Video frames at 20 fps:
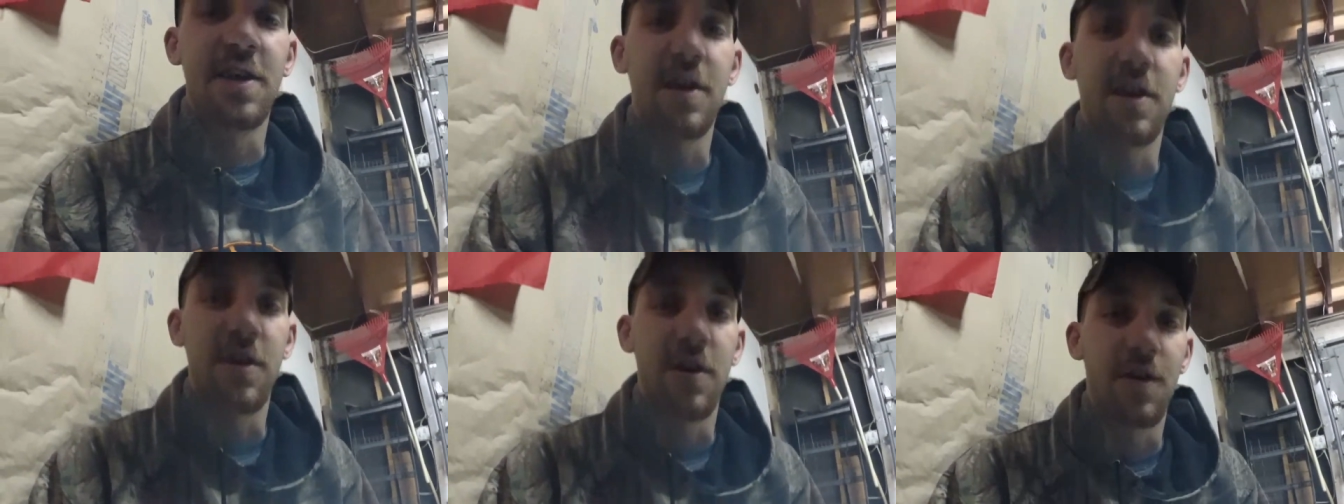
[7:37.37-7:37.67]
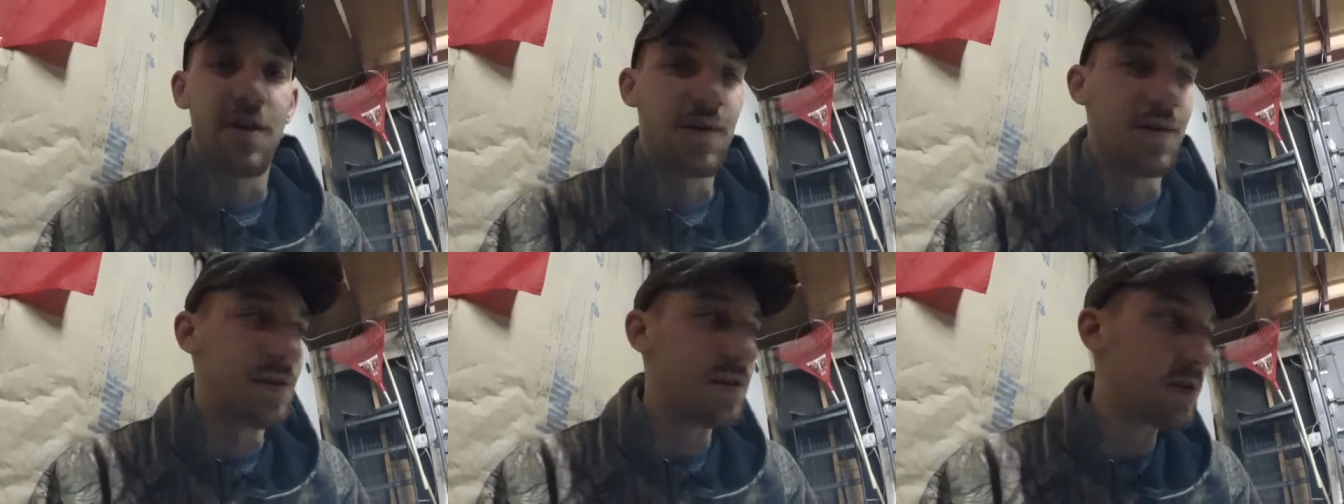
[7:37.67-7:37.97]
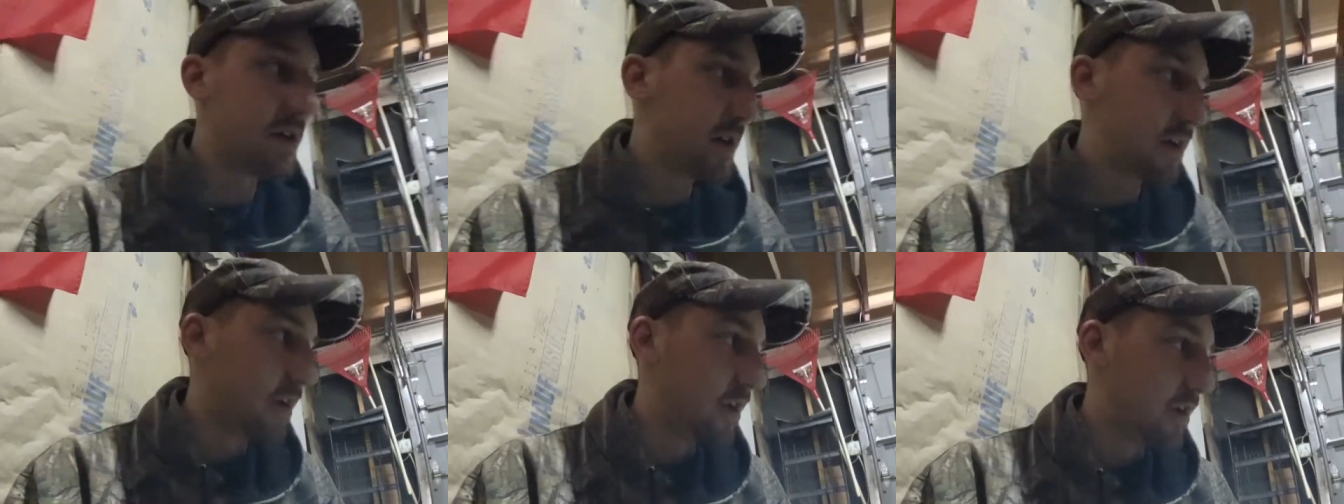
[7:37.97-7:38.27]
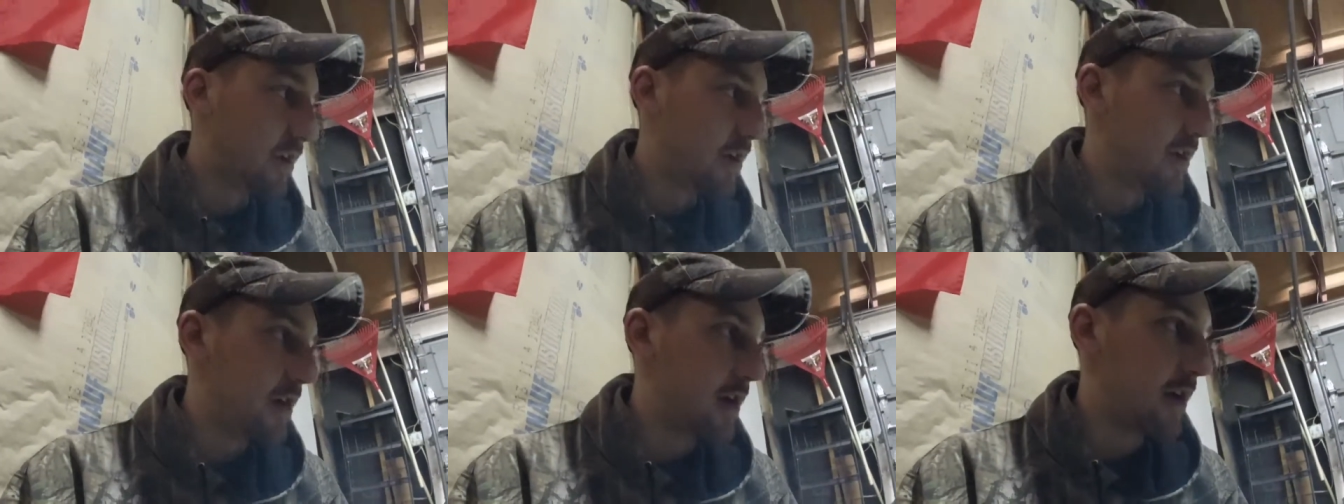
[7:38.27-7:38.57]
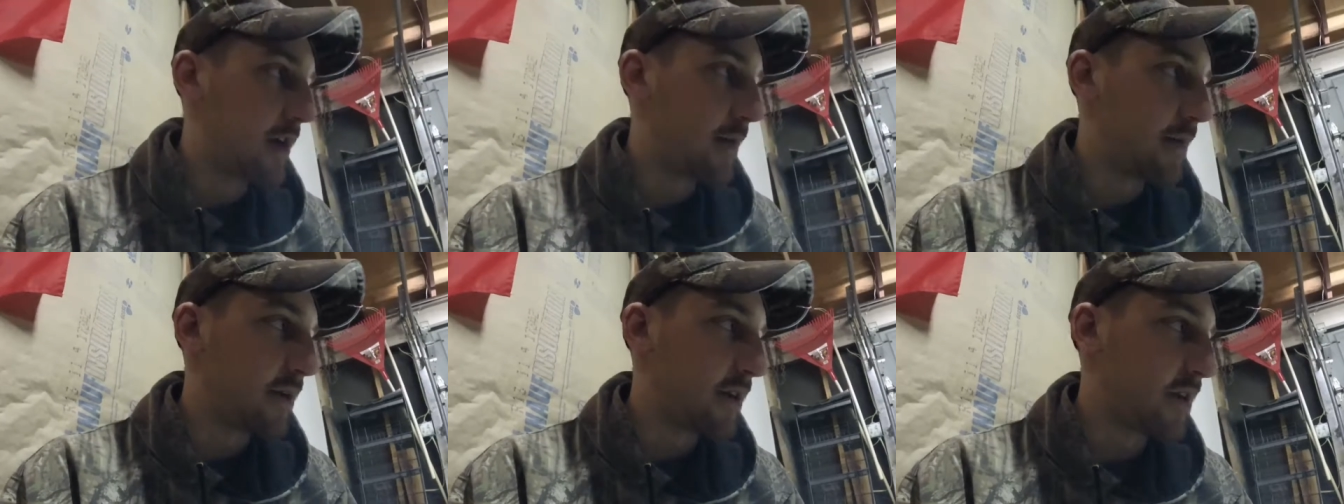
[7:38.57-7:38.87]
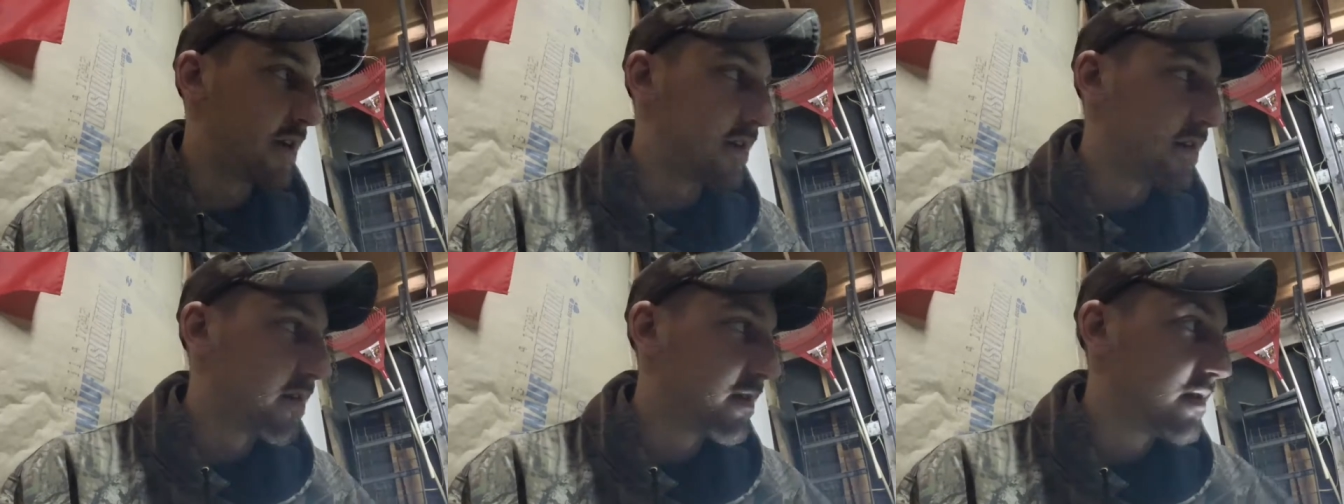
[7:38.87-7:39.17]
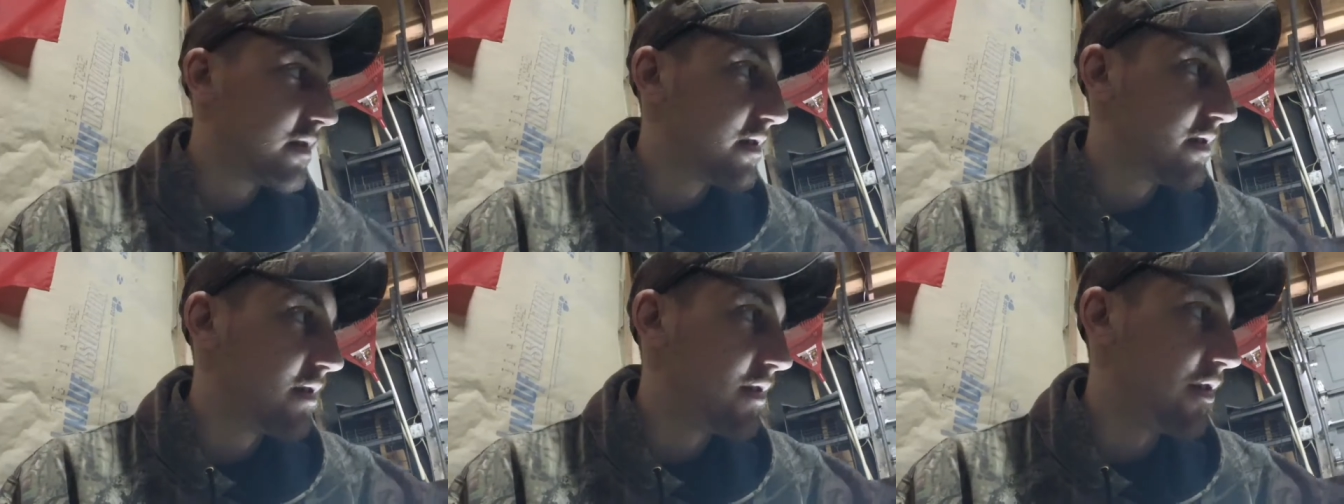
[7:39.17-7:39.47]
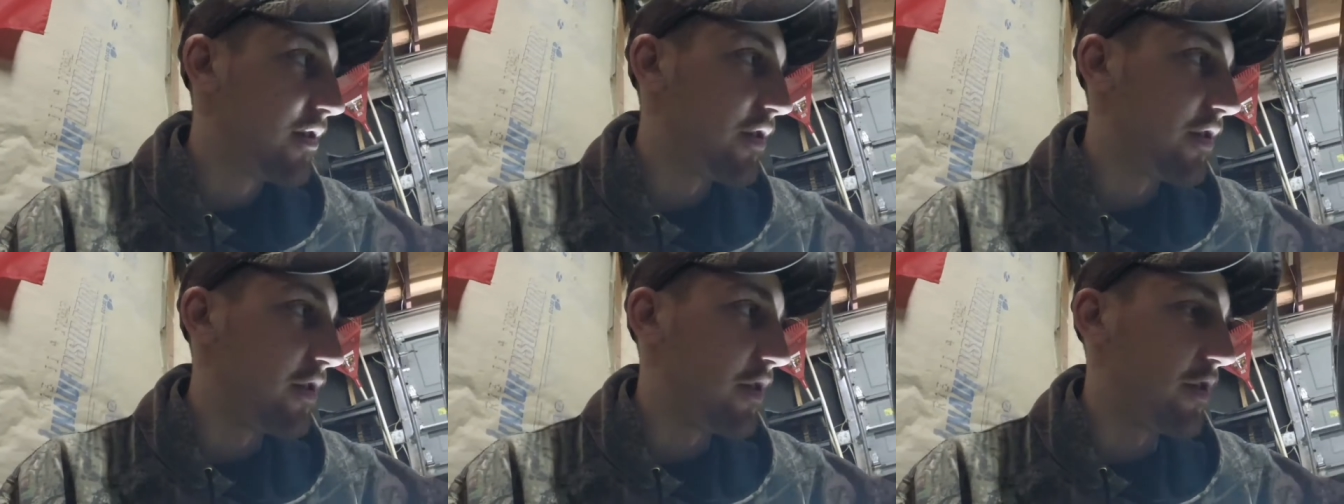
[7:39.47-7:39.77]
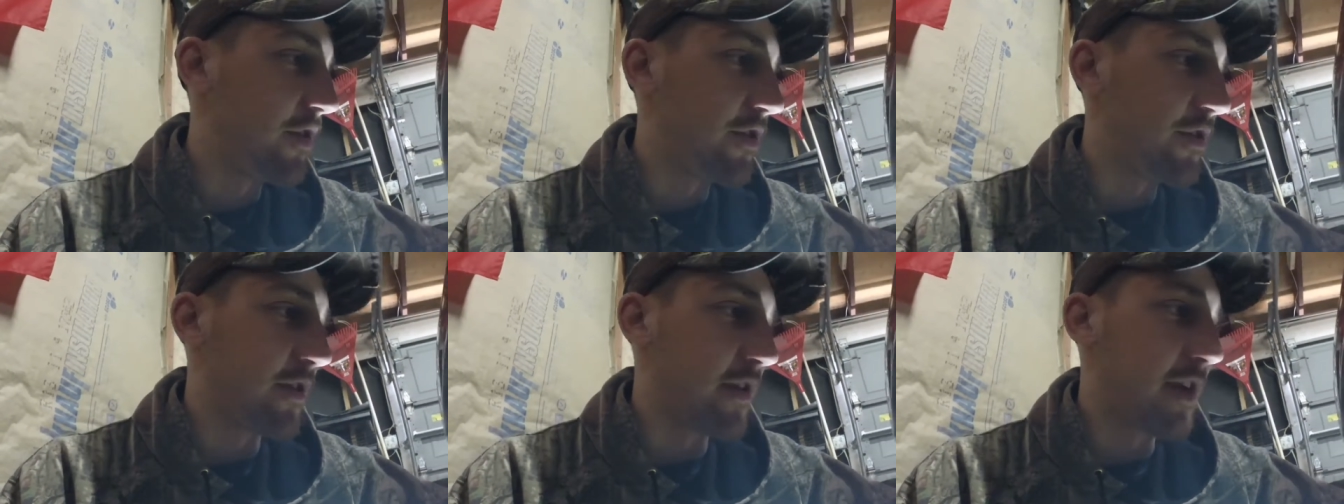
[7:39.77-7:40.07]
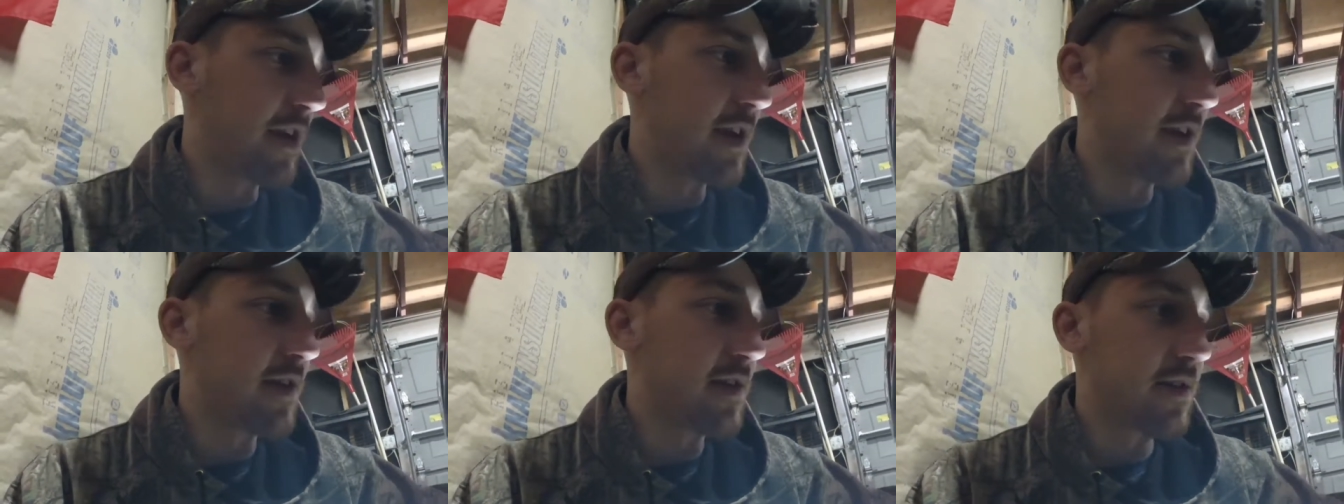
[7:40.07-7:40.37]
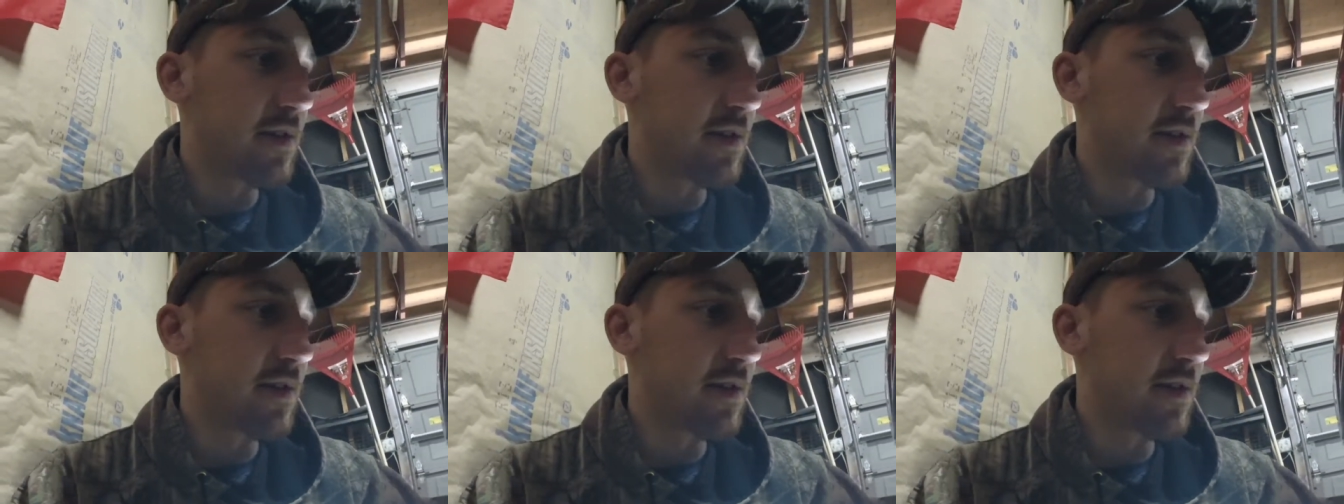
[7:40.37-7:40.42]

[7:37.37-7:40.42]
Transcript: here at all. I mean, you can get